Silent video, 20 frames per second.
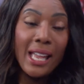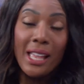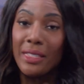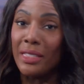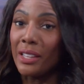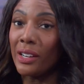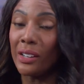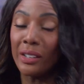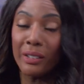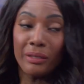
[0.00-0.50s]

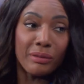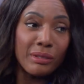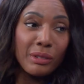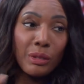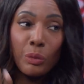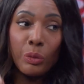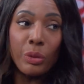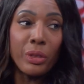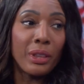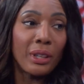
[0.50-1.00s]
There,
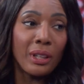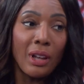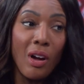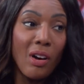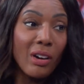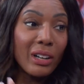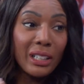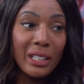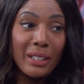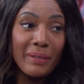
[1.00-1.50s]

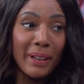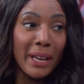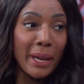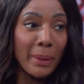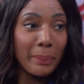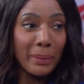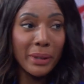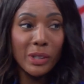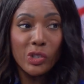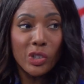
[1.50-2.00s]
long live
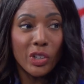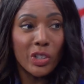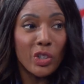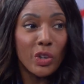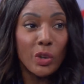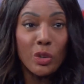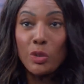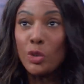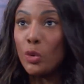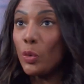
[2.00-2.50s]
ambition. You
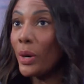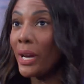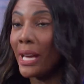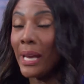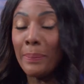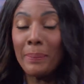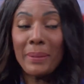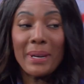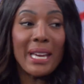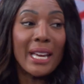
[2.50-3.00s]
can do
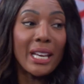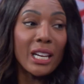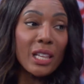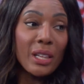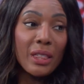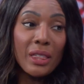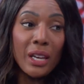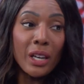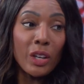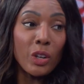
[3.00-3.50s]
and be
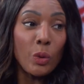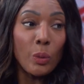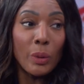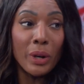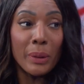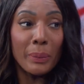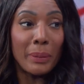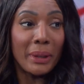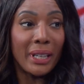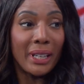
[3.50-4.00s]
anything you want
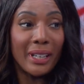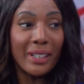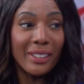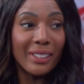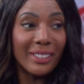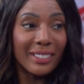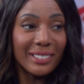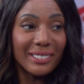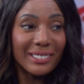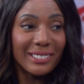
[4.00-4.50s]
to be here.
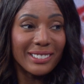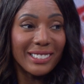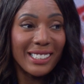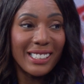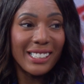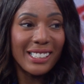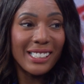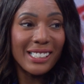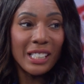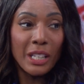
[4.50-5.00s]

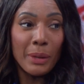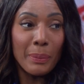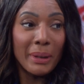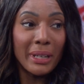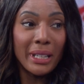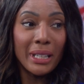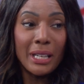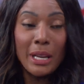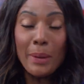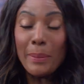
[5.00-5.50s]

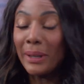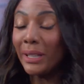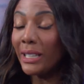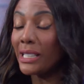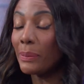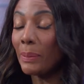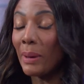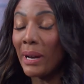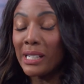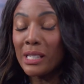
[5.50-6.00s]
Limitless
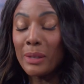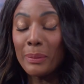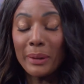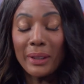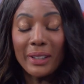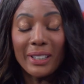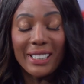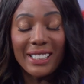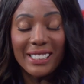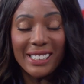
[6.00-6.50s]

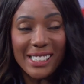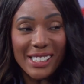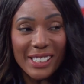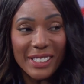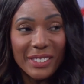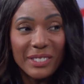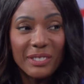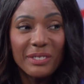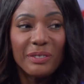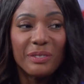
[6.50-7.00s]
possibilities.
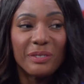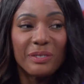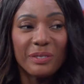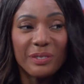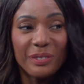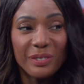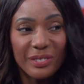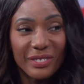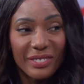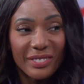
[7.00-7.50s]
That
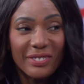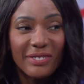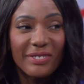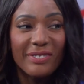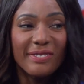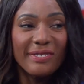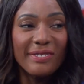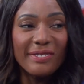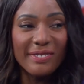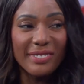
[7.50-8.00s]
is a
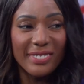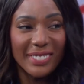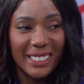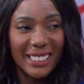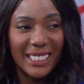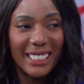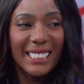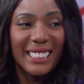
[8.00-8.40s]
great answer.